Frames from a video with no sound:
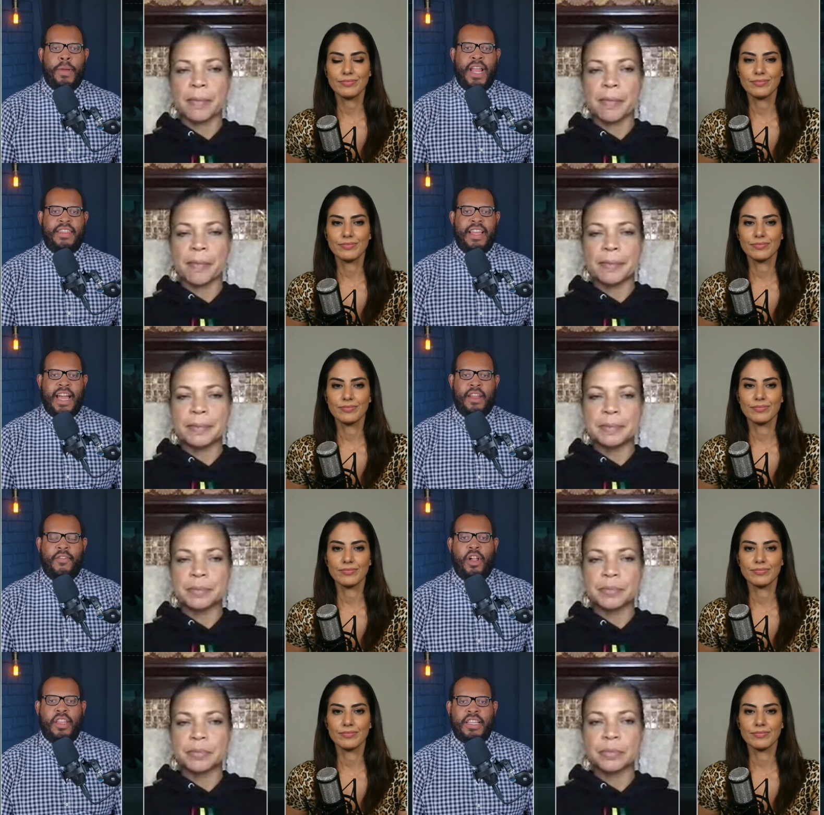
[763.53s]
Speaker 1: And I think out of
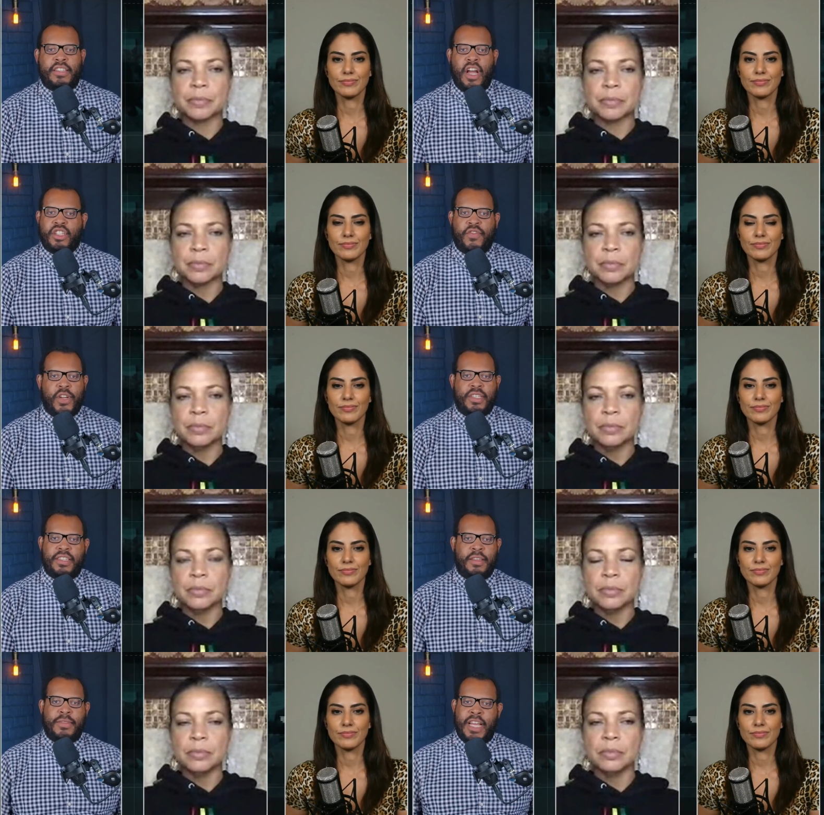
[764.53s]
all of these
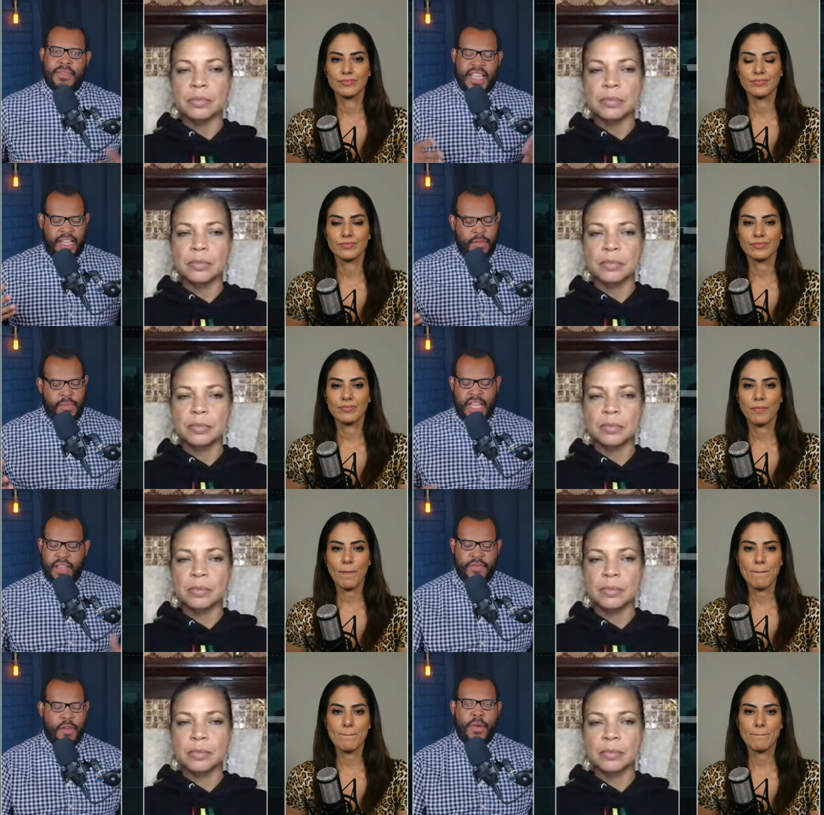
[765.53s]
controversies, sometimes they can be
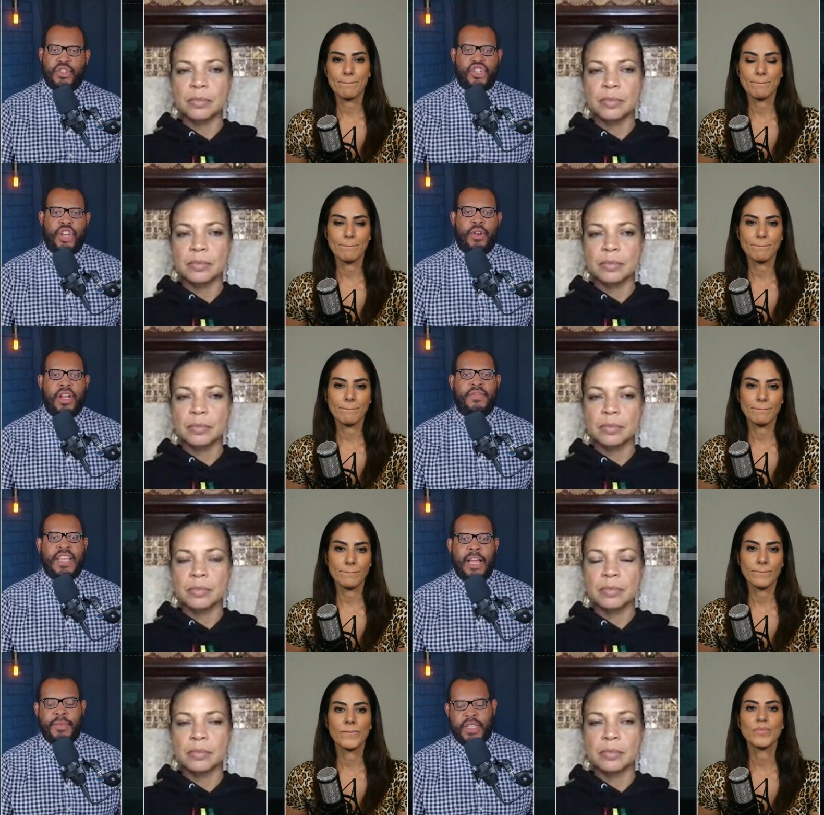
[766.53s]
the most generative
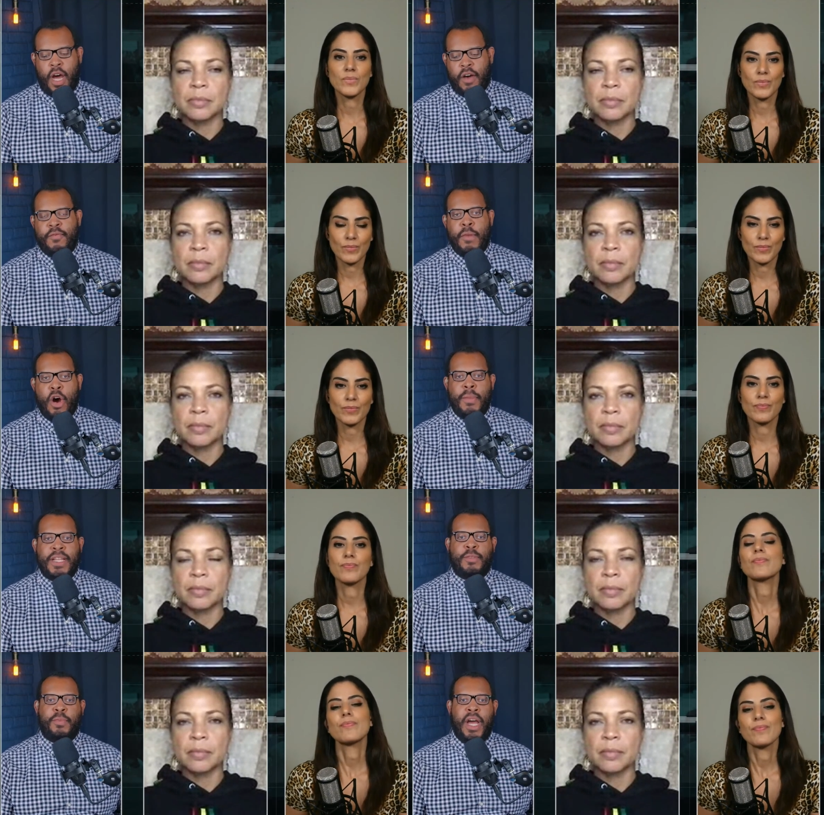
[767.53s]
types of
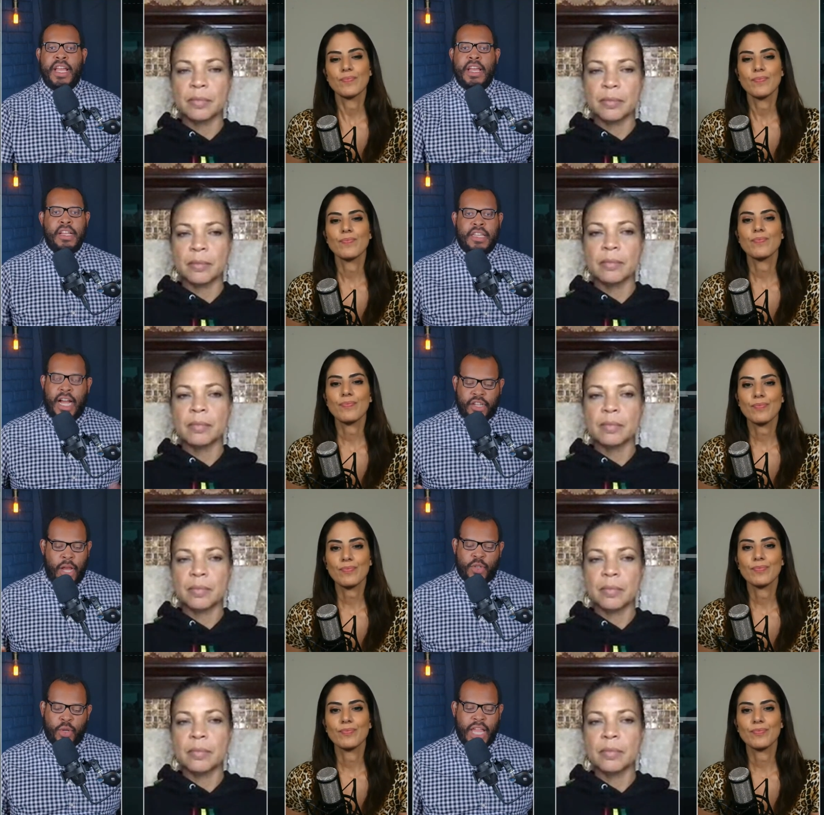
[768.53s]
moments. But Dr.
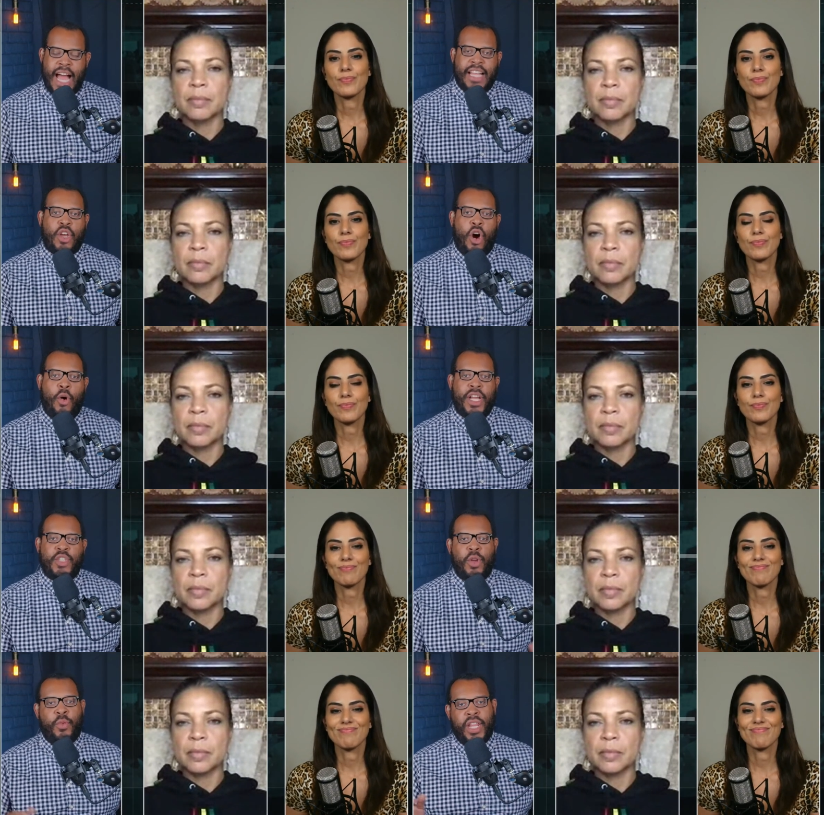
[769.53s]
Abdullah, as always,
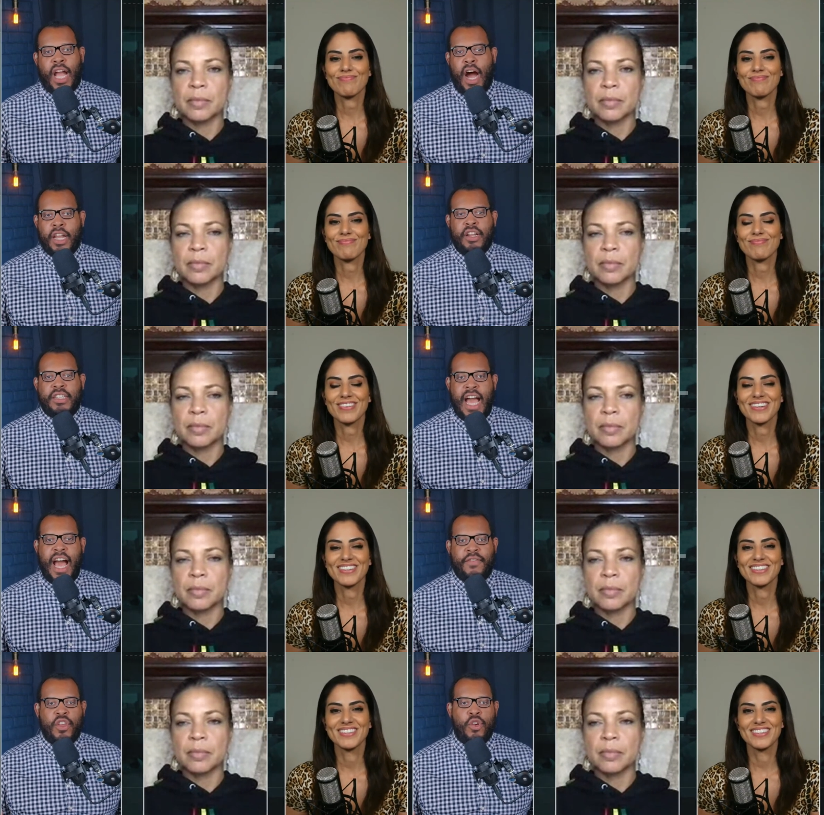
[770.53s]
we were really honored to
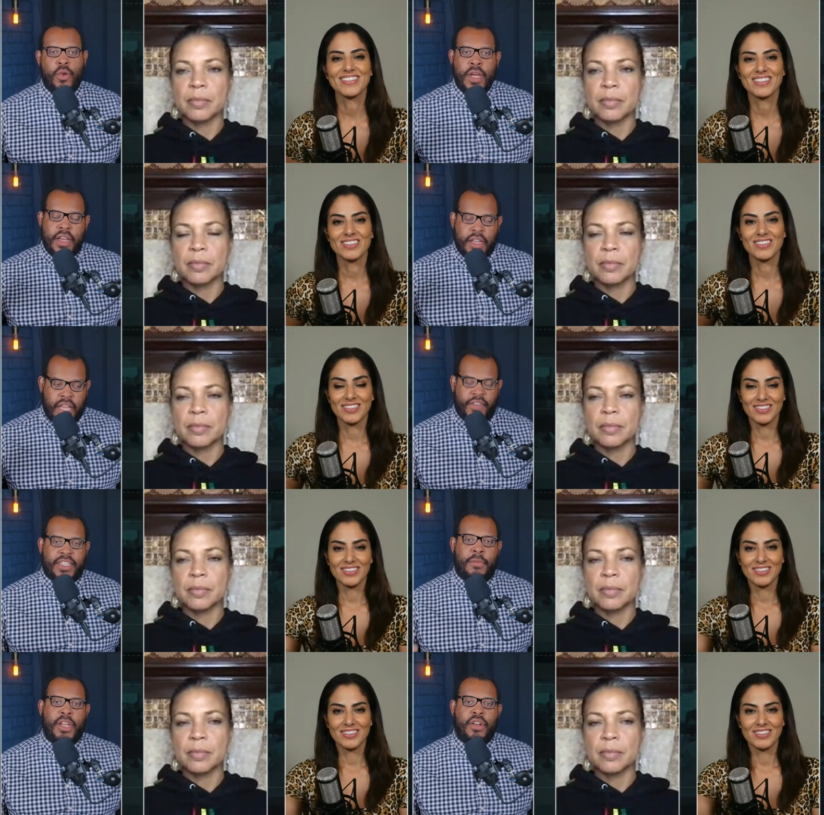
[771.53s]
have you give us
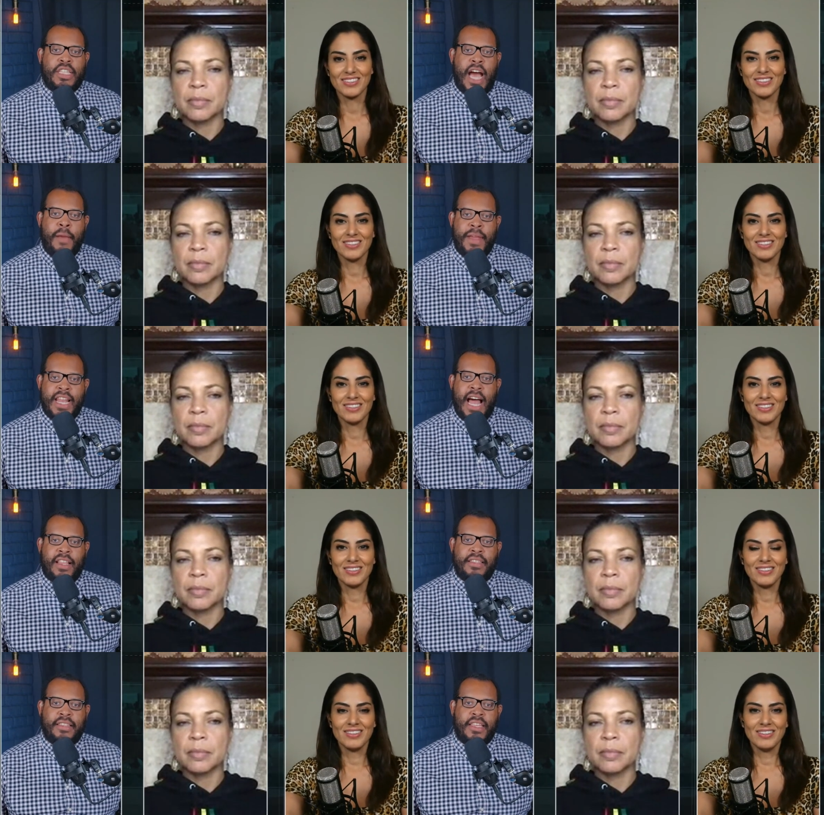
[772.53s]
some of your time and
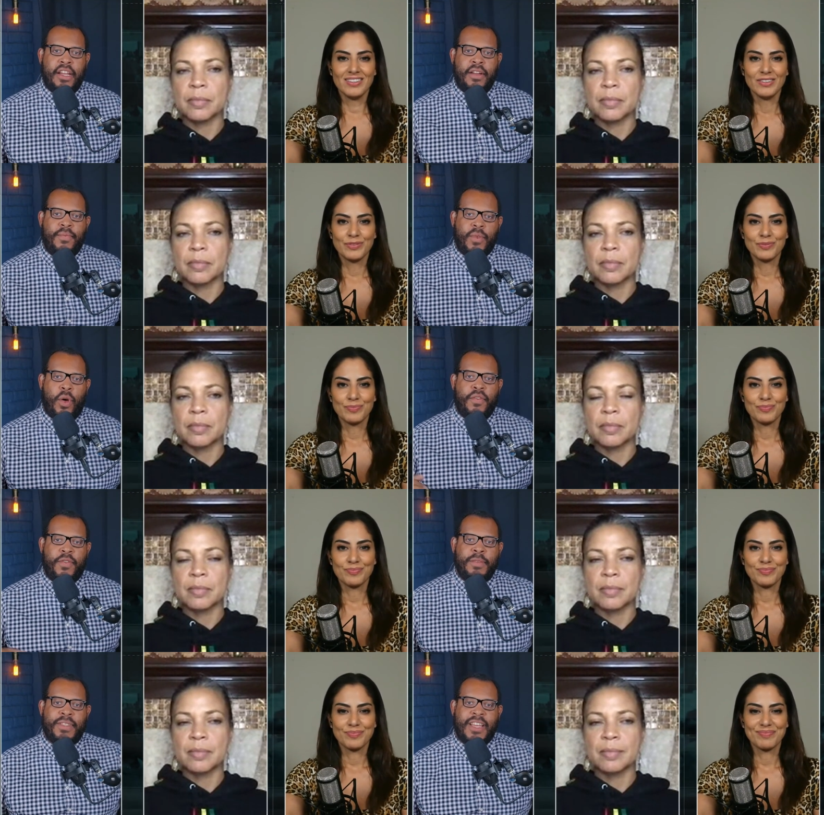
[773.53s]
analysis here on the
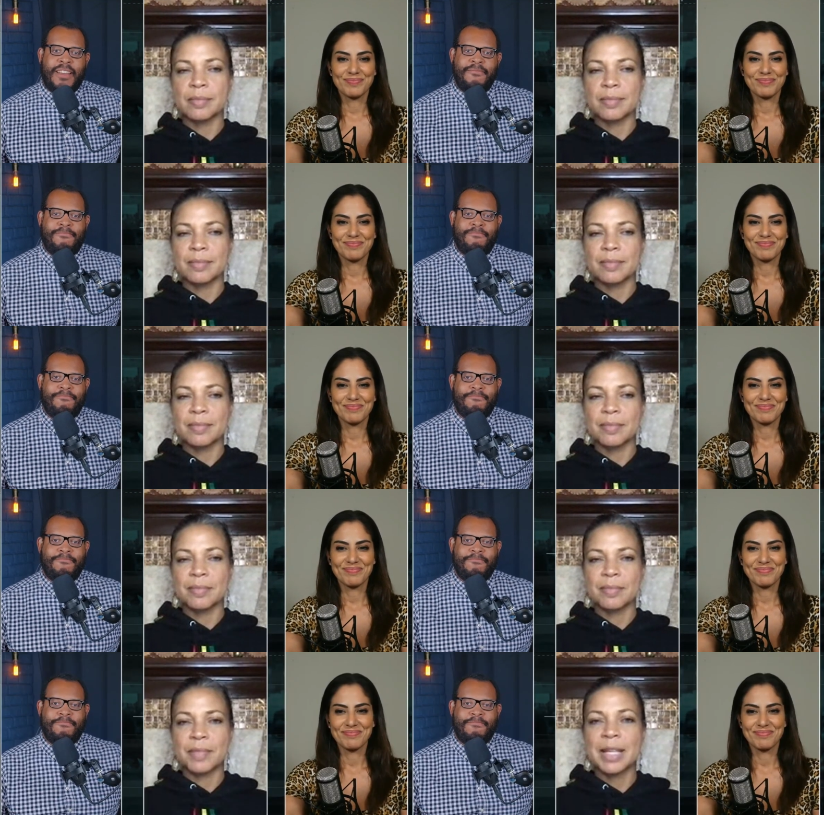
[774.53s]
Freedom Side.
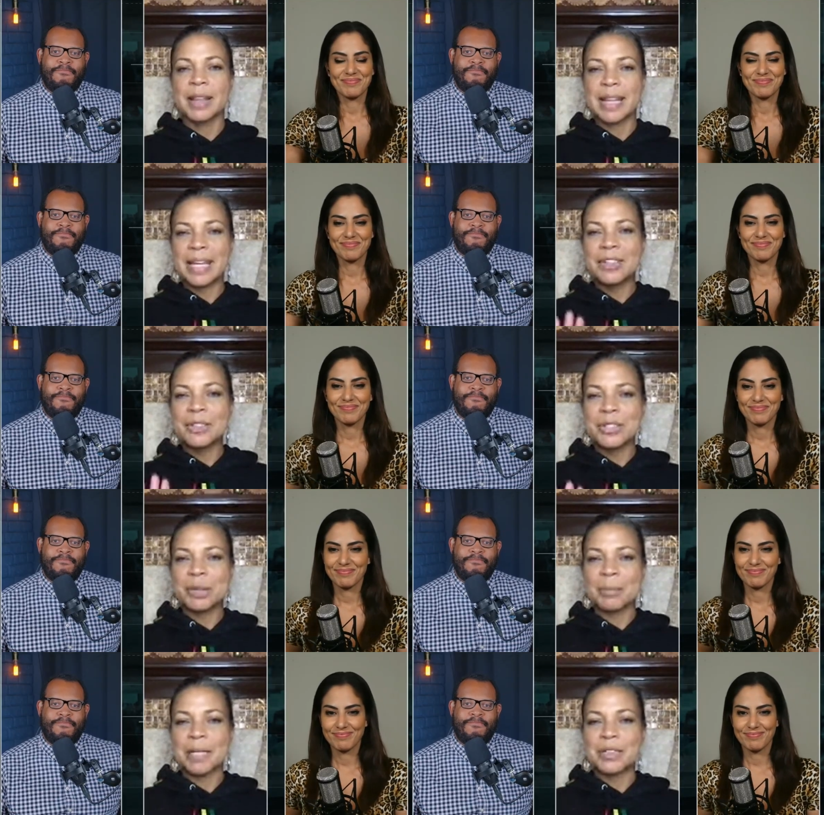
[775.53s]
Speaker 2: Thank you so